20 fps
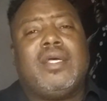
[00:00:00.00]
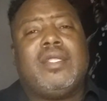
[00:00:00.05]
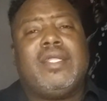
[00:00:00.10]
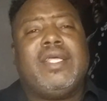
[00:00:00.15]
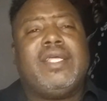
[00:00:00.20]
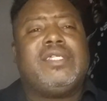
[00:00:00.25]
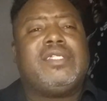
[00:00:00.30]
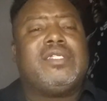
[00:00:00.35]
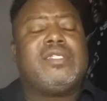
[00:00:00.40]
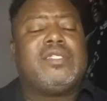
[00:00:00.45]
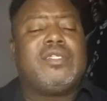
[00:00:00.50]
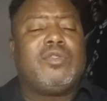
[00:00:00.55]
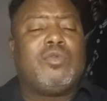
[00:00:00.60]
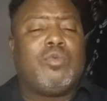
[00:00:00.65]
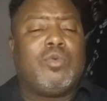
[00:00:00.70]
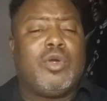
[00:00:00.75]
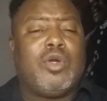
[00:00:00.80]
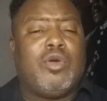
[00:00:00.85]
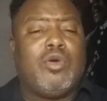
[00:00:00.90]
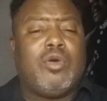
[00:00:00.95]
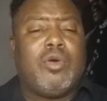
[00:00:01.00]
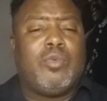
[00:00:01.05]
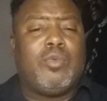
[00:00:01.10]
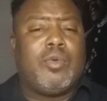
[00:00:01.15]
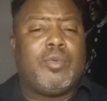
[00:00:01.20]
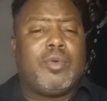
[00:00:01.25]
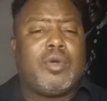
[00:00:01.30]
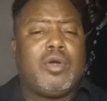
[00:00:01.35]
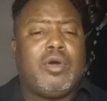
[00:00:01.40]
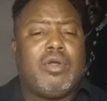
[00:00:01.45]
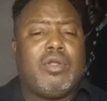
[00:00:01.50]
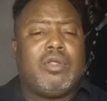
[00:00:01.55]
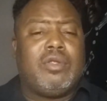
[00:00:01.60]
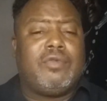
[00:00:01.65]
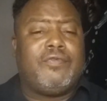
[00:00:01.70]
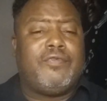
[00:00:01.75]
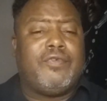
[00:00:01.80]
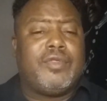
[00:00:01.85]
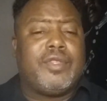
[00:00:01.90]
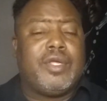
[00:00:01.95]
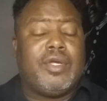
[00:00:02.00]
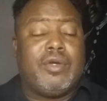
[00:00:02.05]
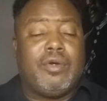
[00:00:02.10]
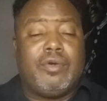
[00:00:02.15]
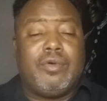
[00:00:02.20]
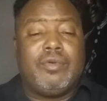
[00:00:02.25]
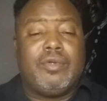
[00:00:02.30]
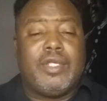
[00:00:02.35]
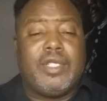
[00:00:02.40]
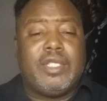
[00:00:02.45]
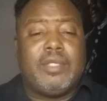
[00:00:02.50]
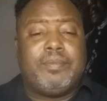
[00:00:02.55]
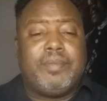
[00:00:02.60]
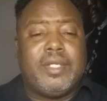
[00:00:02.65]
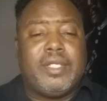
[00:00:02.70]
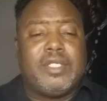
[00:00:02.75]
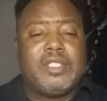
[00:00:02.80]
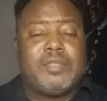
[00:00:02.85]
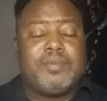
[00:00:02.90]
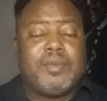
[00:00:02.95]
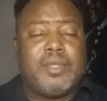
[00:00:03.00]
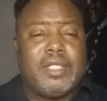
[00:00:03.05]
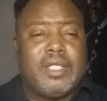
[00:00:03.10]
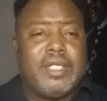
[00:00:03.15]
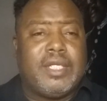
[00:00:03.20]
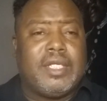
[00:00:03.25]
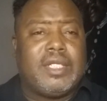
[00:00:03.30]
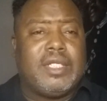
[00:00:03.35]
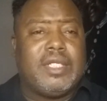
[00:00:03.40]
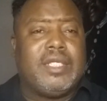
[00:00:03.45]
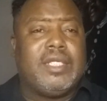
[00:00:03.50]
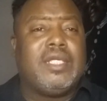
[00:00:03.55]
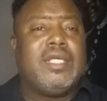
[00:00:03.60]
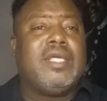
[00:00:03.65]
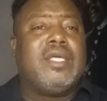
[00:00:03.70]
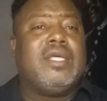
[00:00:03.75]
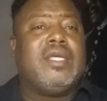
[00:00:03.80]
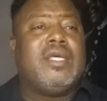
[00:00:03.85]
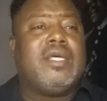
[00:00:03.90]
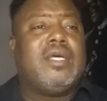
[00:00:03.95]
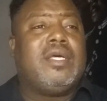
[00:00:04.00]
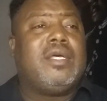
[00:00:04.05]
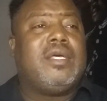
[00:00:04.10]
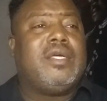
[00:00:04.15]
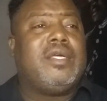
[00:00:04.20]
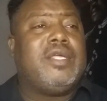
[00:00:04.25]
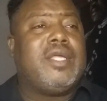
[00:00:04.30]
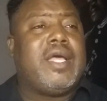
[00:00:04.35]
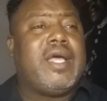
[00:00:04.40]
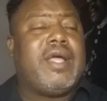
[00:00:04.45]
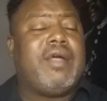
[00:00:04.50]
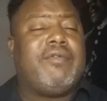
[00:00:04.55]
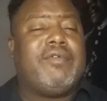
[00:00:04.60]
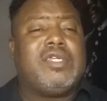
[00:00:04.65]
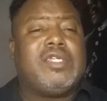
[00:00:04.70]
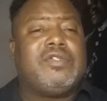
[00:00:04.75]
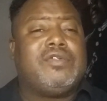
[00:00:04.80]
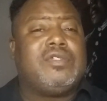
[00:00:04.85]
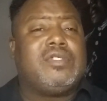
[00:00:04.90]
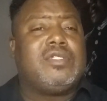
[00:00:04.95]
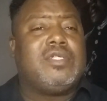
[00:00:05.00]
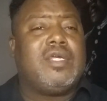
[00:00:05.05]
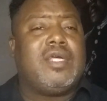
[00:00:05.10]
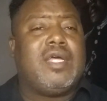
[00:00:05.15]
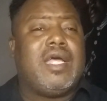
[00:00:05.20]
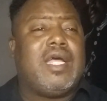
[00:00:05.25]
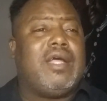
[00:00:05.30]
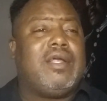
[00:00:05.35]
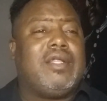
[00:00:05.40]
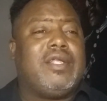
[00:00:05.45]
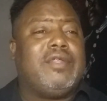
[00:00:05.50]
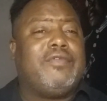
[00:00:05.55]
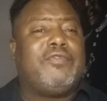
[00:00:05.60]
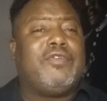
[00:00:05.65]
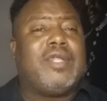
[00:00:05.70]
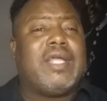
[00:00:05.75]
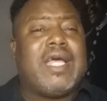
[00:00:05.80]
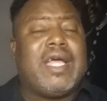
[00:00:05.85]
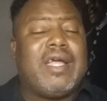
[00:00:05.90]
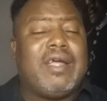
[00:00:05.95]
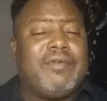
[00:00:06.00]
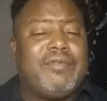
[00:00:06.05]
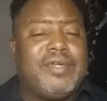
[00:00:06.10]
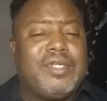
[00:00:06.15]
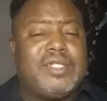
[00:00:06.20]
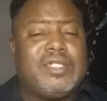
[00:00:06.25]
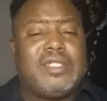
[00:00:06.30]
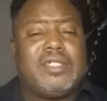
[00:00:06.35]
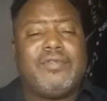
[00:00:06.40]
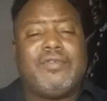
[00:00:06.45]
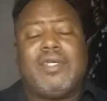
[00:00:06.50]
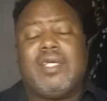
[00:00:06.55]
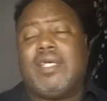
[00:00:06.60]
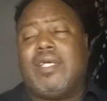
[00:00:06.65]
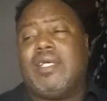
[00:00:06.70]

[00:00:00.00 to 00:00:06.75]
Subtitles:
nations of the world were calling for their own independence politically, Ireland for the Irish,